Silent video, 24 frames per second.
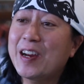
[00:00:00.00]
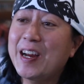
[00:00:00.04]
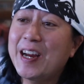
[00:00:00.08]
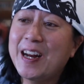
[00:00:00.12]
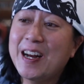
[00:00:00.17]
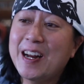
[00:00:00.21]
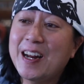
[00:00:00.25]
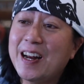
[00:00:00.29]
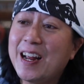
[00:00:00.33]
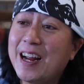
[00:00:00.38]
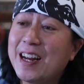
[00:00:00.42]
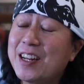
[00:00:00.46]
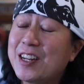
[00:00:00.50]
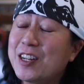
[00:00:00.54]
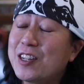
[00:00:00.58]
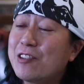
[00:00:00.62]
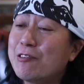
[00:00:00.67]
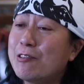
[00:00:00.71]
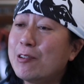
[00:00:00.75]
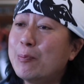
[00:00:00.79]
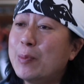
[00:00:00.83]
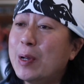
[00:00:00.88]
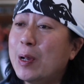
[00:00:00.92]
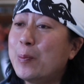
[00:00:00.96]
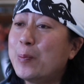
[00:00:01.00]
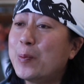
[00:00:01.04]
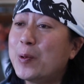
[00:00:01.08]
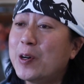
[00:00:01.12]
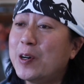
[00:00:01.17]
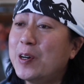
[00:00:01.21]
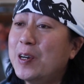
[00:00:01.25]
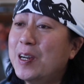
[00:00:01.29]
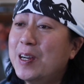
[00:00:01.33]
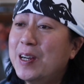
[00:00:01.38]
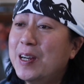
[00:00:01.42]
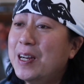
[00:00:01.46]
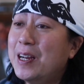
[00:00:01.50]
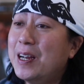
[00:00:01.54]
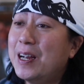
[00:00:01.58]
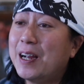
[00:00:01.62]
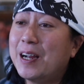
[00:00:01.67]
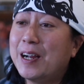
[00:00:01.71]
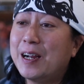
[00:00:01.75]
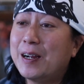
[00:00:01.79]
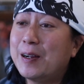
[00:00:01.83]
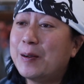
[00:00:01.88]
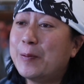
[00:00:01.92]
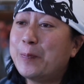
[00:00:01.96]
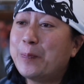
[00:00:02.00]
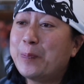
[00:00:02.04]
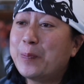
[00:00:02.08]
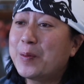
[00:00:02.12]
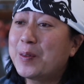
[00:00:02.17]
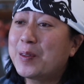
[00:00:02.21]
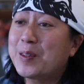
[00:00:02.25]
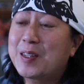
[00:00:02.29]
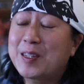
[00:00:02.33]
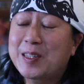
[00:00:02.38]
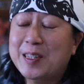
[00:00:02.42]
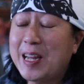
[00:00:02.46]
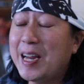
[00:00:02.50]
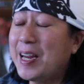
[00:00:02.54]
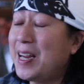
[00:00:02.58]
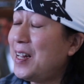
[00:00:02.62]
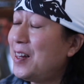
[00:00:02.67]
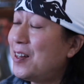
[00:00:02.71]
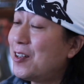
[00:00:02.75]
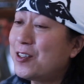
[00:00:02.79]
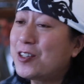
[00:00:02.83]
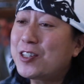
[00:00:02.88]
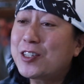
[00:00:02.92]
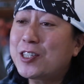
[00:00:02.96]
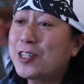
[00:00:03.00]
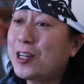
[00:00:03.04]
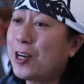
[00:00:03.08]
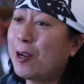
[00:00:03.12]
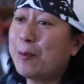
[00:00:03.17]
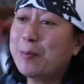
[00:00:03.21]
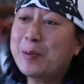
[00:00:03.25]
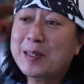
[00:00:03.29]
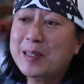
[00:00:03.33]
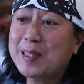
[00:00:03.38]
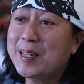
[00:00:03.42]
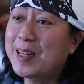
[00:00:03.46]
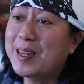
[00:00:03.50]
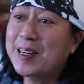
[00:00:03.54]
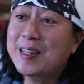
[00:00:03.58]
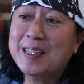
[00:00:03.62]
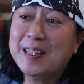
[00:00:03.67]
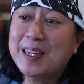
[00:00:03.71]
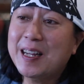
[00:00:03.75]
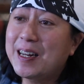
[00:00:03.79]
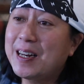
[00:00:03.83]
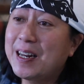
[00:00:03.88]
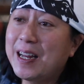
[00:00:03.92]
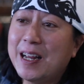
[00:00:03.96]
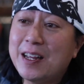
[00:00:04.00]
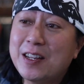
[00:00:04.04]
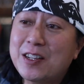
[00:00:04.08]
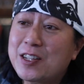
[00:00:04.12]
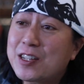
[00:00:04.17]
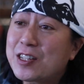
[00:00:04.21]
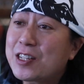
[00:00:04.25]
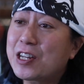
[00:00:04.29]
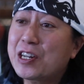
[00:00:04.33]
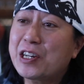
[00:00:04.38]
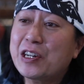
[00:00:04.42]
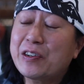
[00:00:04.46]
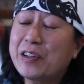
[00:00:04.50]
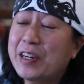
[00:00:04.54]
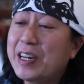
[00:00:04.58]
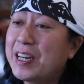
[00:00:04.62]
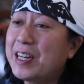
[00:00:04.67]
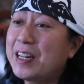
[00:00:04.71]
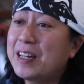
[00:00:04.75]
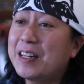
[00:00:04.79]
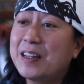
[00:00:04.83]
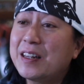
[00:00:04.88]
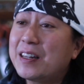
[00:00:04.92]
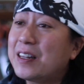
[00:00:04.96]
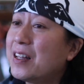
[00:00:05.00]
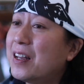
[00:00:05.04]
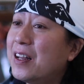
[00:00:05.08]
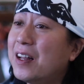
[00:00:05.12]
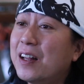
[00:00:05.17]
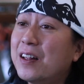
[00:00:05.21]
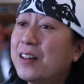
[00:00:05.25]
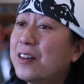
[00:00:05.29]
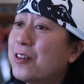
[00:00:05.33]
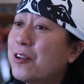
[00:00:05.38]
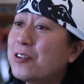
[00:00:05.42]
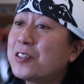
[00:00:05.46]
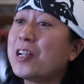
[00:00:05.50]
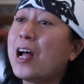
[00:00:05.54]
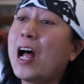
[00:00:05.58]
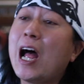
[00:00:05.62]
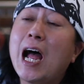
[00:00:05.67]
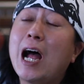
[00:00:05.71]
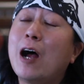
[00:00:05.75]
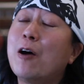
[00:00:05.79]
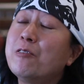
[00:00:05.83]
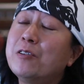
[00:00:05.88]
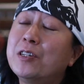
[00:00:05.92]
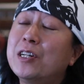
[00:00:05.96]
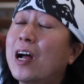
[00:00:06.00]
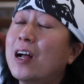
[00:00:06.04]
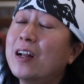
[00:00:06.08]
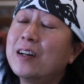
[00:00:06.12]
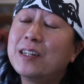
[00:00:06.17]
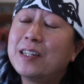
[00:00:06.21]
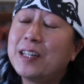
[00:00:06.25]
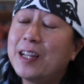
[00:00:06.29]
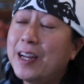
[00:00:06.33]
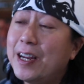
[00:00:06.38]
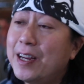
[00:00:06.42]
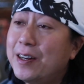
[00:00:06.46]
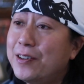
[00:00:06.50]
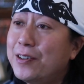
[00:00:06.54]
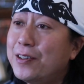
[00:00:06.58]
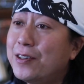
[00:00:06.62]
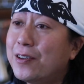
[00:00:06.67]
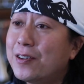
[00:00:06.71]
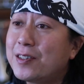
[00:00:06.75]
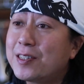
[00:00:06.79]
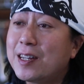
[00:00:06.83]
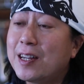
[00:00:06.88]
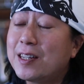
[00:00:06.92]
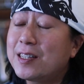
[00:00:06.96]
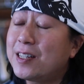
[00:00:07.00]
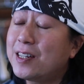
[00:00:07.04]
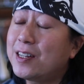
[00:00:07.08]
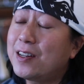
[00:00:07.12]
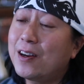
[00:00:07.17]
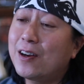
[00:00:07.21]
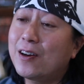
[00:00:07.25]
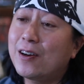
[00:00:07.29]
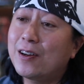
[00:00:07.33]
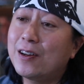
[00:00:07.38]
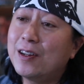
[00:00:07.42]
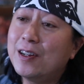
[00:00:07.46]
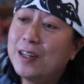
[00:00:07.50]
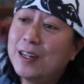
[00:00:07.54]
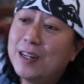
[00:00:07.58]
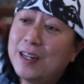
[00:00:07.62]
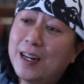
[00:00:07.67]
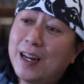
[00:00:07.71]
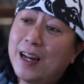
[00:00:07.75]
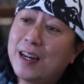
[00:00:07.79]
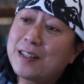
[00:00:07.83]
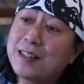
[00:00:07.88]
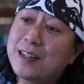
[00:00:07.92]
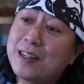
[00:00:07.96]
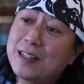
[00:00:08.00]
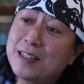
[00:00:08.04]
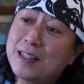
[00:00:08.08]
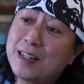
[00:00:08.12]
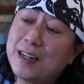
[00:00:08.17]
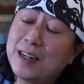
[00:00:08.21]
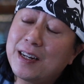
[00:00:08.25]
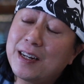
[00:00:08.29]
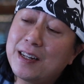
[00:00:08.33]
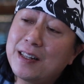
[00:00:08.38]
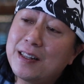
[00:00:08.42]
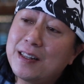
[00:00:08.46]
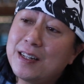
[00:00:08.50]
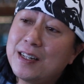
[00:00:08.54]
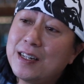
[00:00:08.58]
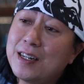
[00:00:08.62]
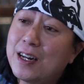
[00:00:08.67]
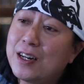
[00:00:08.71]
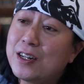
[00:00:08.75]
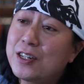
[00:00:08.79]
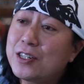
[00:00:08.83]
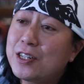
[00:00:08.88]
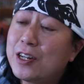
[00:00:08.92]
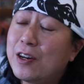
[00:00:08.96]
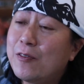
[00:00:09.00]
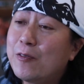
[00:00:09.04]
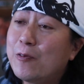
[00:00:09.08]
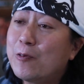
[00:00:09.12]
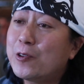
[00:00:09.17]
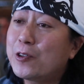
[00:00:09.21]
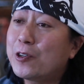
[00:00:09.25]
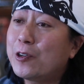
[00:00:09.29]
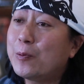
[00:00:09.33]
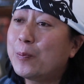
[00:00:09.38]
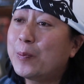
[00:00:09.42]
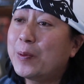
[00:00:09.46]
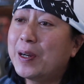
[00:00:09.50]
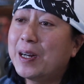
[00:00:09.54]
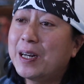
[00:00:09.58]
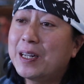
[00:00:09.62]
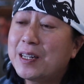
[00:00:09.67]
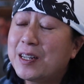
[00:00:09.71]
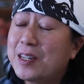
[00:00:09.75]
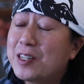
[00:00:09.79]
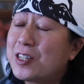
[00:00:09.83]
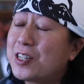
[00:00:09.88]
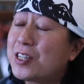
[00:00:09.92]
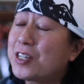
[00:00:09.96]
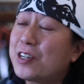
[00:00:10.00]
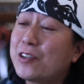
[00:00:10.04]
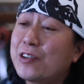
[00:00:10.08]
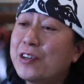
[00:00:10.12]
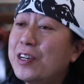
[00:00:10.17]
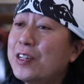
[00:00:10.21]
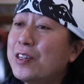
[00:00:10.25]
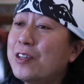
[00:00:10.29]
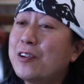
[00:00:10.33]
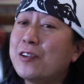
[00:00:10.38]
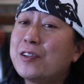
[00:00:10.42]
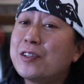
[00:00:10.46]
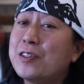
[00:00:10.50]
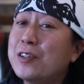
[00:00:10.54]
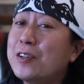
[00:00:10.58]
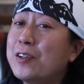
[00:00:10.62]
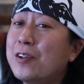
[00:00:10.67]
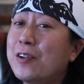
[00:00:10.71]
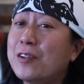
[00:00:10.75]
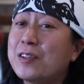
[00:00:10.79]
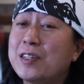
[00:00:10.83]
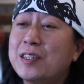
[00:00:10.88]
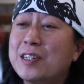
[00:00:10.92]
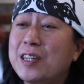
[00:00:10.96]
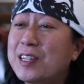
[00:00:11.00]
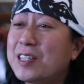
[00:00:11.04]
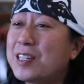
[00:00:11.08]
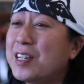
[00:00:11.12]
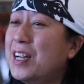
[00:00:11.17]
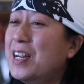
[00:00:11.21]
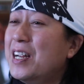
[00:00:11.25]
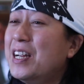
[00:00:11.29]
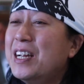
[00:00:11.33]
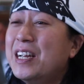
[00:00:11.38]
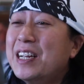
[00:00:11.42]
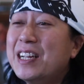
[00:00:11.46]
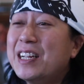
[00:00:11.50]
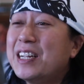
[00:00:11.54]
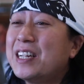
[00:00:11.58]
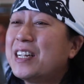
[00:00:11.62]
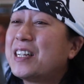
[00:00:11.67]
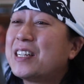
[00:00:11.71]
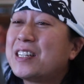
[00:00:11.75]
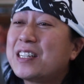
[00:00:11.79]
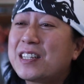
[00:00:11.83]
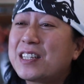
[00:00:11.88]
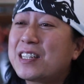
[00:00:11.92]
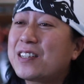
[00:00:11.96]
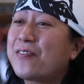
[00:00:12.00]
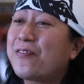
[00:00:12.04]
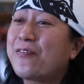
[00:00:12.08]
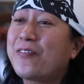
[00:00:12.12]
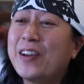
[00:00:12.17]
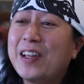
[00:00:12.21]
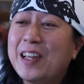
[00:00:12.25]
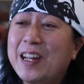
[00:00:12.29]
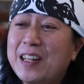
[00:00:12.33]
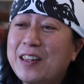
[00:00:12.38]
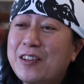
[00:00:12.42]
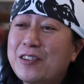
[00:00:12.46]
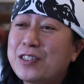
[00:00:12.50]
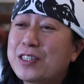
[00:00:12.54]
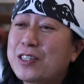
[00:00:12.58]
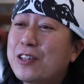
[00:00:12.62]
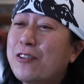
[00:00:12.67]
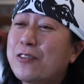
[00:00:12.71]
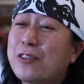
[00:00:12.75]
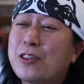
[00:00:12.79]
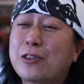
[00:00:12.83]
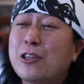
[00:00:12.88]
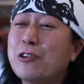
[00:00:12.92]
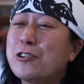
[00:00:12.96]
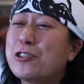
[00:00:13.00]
grade, and I just remember um, just taking those chopsticks and, and stirring the those al dente noodles as they call as they say in the uh, chef world but just stirring those noodles and just feeling those, those,